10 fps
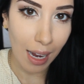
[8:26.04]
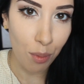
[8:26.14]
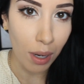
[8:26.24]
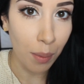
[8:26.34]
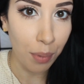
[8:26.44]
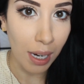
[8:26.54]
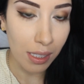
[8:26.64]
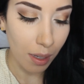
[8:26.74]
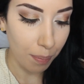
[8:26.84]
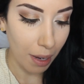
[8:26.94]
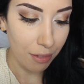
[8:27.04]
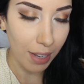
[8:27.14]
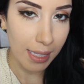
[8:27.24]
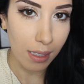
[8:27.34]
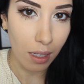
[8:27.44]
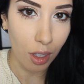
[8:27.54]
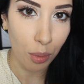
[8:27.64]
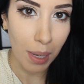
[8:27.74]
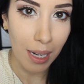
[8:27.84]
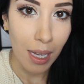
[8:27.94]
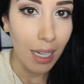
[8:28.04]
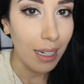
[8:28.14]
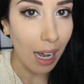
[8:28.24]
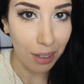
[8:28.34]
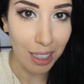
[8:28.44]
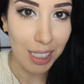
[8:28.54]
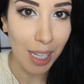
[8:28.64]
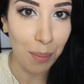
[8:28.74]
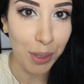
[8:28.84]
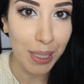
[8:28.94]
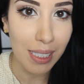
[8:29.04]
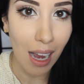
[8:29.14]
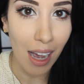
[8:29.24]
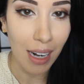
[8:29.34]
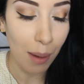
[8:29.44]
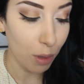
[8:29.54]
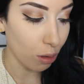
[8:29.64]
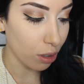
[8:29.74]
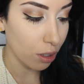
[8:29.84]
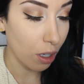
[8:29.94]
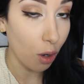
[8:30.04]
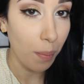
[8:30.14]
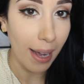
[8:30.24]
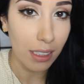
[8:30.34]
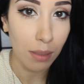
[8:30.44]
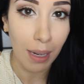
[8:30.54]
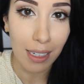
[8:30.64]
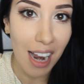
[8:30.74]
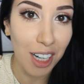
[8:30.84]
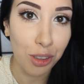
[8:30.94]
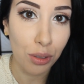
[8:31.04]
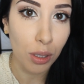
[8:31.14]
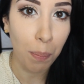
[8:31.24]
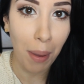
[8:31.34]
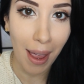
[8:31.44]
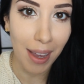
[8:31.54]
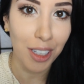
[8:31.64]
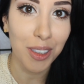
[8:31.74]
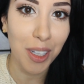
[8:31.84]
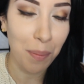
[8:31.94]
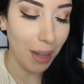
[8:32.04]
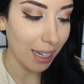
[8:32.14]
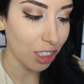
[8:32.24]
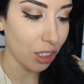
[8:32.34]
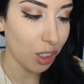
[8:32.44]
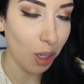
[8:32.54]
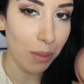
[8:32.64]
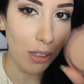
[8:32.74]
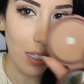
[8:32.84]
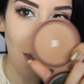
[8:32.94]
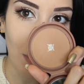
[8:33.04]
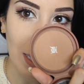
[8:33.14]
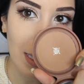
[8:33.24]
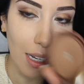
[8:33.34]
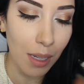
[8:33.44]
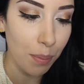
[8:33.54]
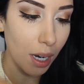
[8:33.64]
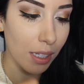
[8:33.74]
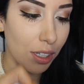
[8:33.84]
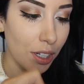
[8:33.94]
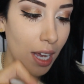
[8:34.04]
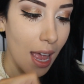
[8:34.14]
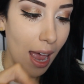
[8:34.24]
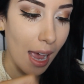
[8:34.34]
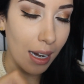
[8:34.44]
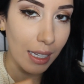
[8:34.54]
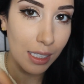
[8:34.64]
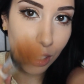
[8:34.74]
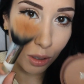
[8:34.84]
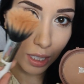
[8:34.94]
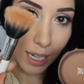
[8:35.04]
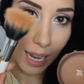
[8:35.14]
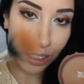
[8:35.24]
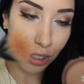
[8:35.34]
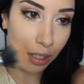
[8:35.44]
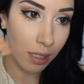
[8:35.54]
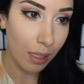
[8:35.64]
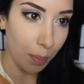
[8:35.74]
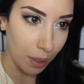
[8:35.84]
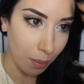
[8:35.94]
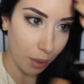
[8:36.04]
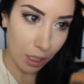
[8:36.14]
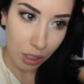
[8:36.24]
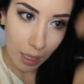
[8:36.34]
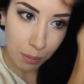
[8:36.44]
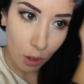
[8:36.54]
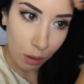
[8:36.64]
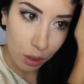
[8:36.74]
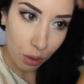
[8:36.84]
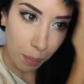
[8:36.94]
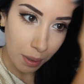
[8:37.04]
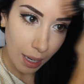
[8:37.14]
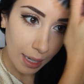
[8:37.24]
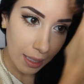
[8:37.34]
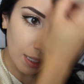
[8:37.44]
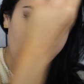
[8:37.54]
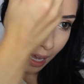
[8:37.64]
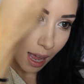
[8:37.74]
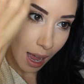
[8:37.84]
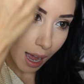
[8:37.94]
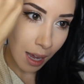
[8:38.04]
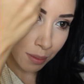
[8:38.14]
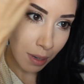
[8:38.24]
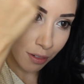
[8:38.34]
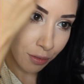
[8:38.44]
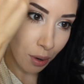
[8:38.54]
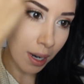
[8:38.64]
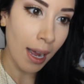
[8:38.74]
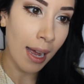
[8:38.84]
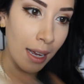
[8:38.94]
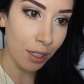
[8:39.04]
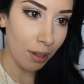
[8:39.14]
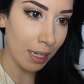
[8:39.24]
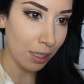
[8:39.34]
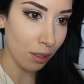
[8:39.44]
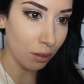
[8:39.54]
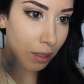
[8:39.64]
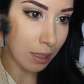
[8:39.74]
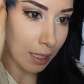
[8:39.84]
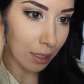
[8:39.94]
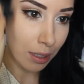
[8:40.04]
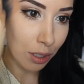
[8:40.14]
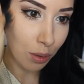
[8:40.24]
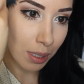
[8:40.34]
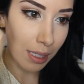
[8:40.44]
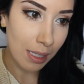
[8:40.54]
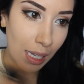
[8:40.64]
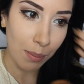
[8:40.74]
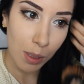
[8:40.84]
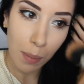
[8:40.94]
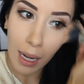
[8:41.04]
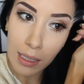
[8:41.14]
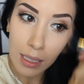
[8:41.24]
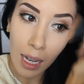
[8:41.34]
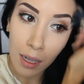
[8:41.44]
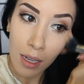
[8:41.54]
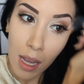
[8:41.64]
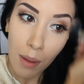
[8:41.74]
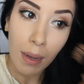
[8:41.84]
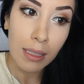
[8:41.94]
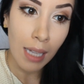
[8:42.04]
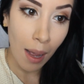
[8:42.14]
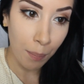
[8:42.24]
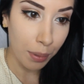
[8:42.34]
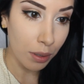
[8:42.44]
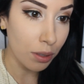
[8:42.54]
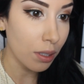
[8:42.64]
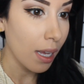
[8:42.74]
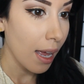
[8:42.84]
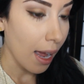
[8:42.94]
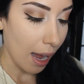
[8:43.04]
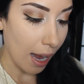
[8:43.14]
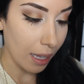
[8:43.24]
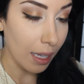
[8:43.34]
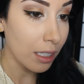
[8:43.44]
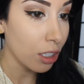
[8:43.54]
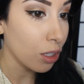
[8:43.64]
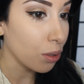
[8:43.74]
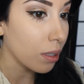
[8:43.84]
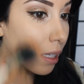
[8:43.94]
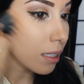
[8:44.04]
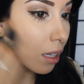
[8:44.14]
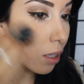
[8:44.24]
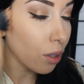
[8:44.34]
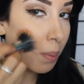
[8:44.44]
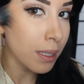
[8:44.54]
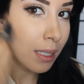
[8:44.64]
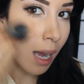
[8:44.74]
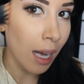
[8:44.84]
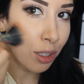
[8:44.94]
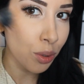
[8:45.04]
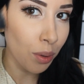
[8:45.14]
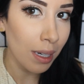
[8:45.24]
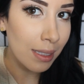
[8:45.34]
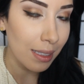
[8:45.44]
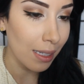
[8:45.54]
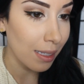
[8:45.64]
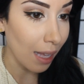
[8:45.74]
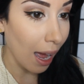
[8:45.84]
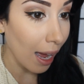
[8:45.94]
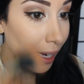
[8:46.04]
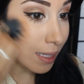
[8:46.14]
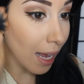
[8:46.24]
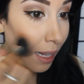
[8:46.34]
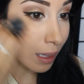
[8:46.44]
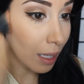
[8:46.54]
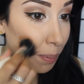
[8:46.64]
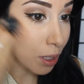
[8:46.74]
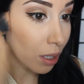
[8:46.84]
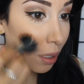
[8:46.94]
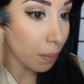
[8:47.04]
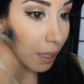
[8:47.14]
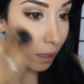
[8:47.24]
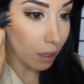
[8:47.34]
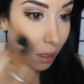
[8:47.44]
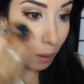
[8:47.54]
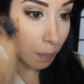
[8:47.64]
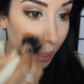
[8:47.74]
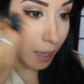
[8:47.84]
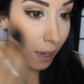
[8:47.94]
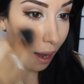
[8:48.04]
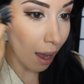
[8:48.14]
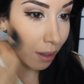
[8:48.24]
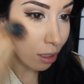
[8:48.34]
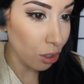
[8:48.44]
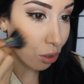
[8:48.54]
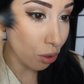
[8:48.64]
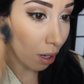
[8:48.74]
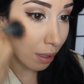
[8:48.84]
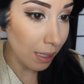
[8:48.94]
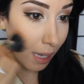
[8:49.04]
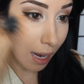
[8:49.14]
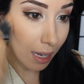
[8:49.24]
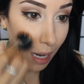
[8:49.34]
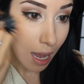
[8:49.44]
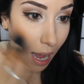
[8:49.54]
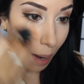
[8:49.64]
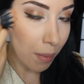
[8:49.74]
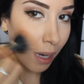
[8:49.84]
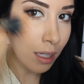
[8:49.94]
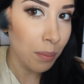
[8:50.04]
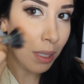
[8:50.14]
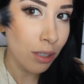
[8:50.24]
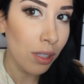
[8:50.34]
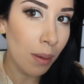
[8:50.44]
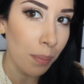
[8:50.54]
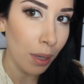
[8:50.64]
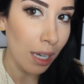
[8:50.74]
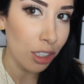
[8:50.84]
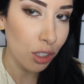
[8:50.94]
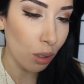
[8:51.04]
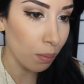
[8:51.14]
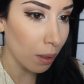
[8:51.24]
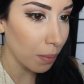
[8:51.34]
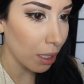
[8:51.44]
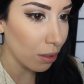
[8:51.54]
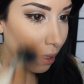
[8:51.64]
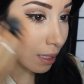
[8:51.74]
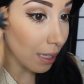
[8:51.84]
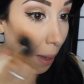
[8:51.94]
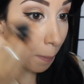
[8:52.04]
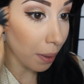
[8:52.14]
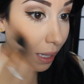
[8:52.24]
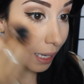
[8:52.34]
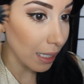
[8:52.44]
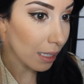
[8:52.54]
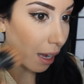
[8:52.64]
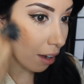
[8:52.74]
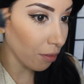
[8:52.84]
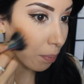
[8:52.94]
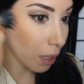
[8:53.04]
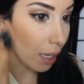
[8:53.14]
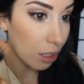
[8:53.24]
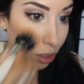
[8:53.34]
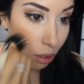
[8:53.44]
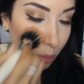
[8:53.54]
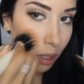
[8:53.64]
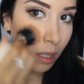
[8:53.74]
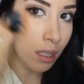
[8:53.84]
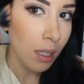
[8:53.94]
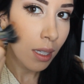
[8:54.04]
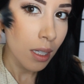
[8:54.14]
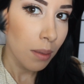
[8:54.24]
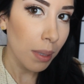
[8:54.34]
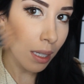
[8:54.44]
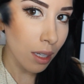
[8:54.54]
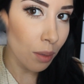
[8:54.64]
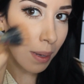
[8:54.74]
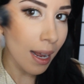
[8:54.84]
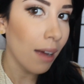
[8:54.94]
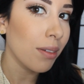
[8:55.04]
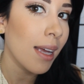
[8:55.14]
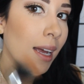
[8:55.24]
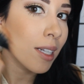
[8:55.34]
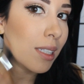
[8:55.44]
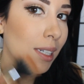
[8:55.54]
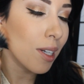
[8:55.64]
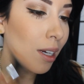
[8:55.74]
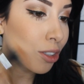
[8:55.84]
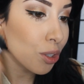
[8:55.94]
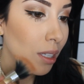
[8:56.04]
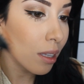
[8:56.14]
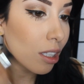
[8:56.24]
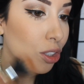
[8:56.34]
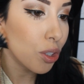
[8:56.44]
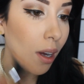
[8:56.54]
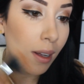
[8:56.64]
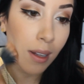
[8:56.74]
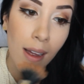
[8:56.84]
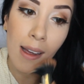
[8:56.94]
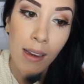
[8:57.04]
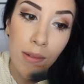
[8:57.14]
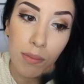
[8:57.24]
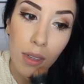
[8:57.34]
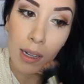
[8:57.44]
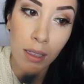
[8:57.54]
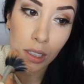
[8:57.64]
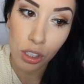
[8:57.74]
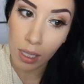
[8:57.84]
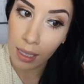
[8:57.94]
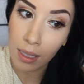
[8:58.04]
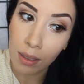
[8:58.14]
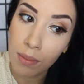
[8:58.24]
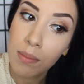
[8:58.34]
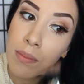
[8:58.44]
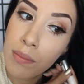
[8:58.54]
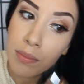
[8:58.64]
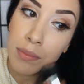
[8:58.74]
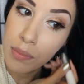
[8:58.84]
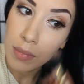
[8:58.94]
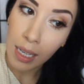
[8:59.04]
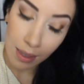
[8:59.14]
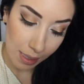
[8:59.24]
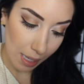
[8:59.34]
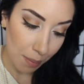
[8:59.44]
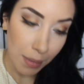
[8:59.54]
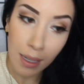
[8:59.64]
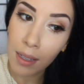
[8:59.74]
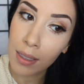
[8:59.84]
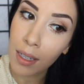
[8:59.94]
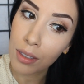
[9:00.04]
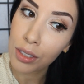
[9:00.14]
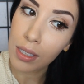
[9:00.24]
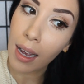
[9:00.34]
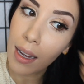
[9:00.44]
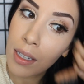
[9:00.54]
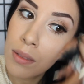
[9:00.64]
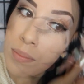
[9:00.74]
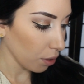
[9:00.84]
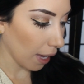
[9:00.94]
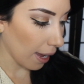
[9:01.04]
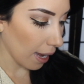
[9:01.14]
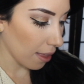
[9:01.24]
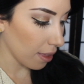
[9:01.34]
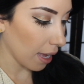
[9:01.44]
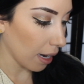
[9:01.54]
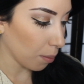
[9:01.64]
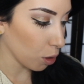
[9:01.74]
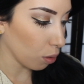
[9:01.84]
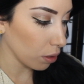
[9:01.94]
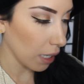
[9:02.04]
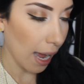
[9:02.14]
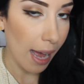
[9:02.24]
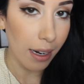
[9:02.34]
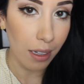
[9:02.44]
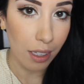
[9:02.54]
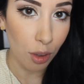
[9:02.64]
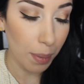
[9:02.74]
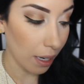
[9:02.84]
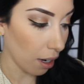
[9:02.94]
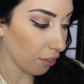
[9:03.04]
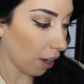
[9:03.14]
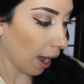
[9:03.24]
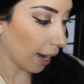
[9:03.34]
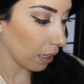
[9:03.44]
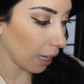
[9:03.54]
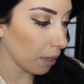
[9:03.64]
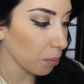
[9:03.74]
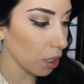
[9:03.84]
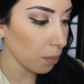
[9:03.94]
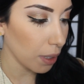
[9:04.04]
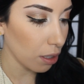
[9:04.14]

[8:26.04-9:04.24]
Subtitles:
I want to bronze up my face a little bit. Now that the summer is gone, I'm going to go back to my natural pale complexion. So I'm using my Sunny Bronzer and a Sonia Kashuk stippling brush, and I'm going to apply this on my forehead. You guys know the deal. It's always the same spots. On my temples, I like to use this a little bit to contour, and since the eyes and lips are going to be a little bit on the strong side, I'm not going to be using blush. So I'm going to be using this in place of blush. So I'm going to be a little bit heavy-handed underneath the jawline, on the chin, and the same thing on the other side. Okay, and then I'm going to add a little bit of a highlight. I'm going to be